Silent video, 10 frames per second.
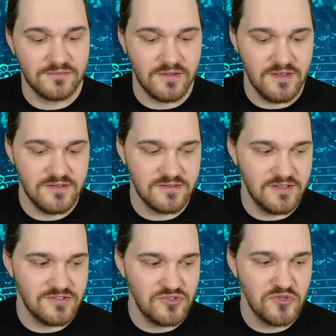These
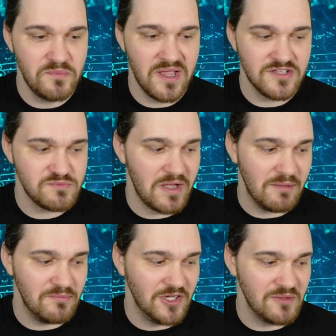these new bands
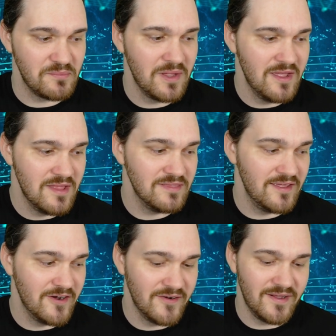popping up
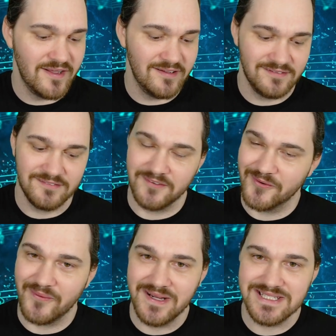they're uh, they're
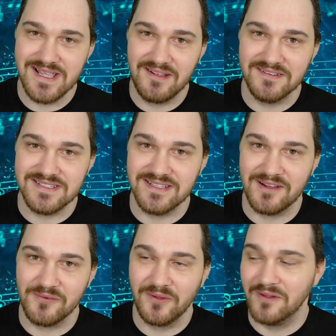quite talented. I
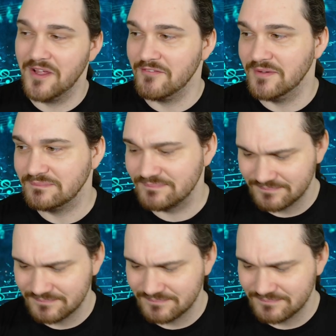really love it.